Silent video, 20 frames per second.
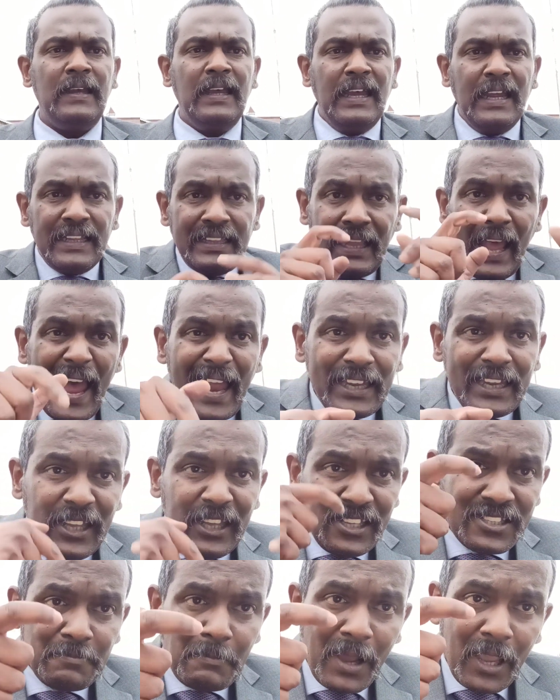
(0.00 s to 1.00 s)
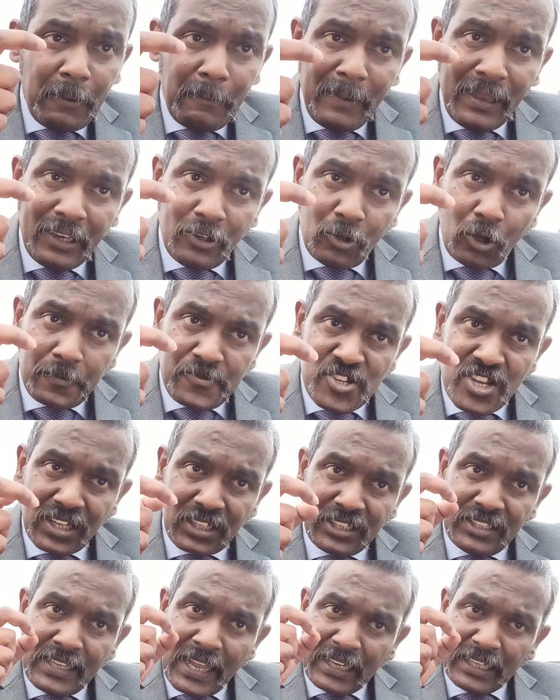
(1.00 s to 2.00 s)
That is my main
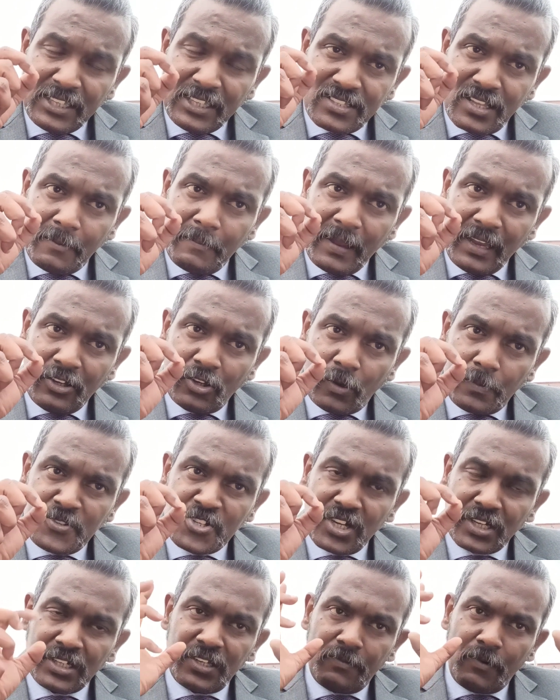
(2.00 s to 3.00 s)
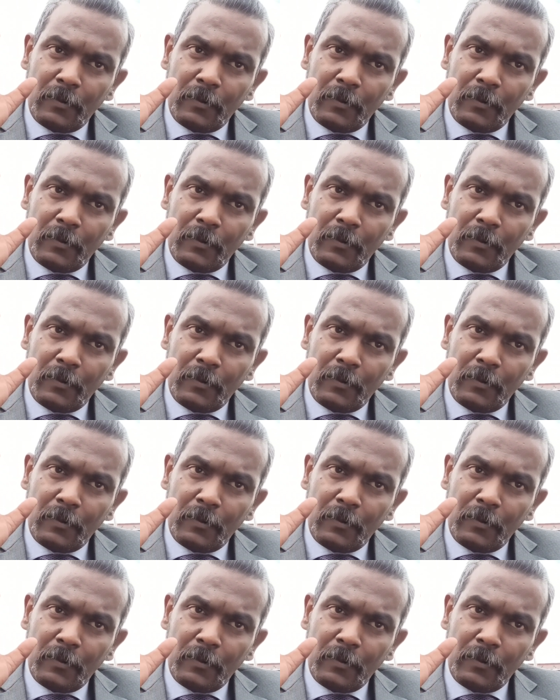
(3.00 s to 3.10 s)
objective. That is the main objective of